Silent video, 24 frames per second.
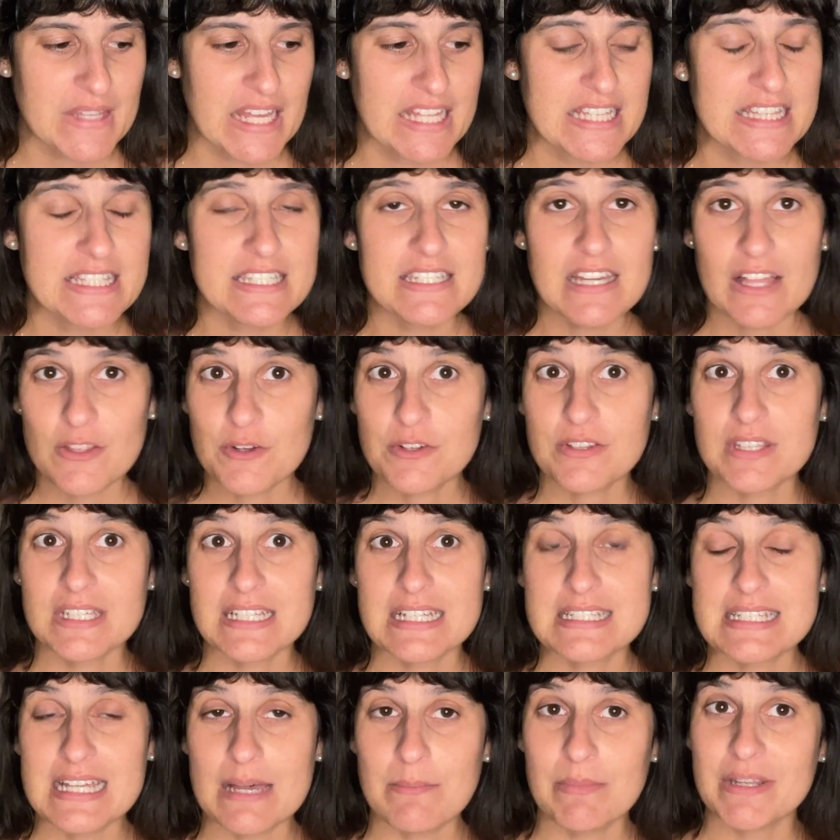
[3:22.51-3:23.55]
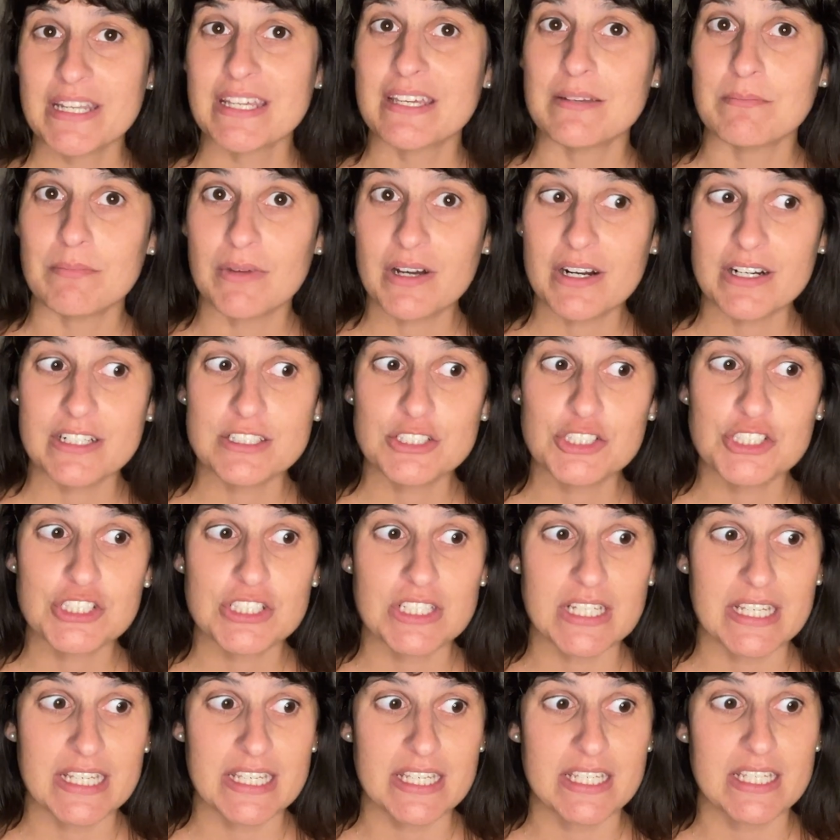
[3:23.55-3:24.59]
The other thing that's happening in
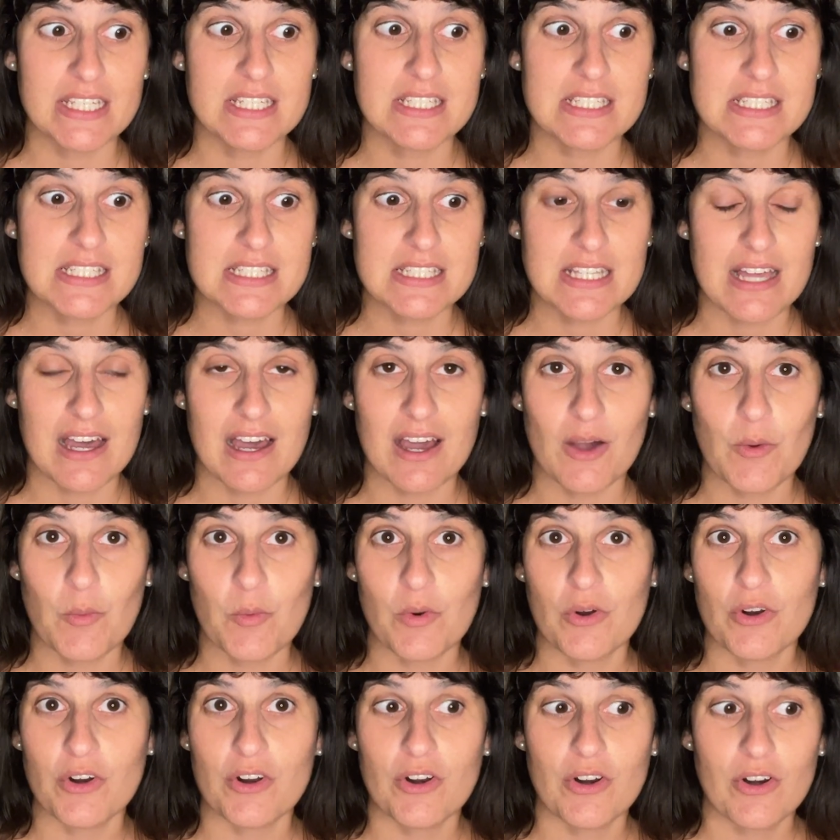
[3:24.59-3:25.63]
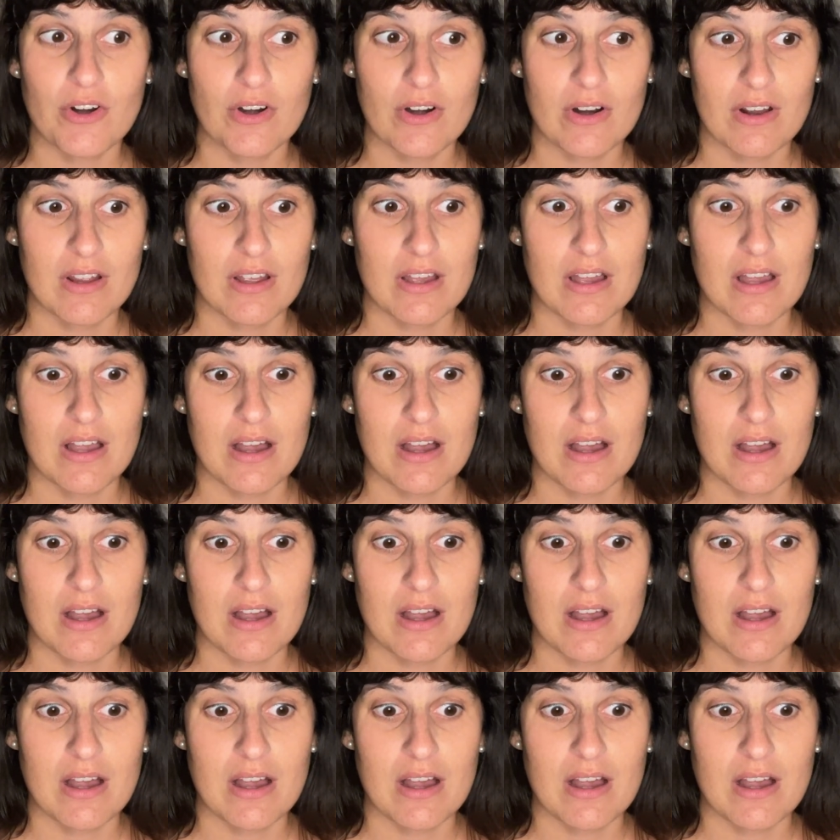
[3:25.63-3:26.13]
March is our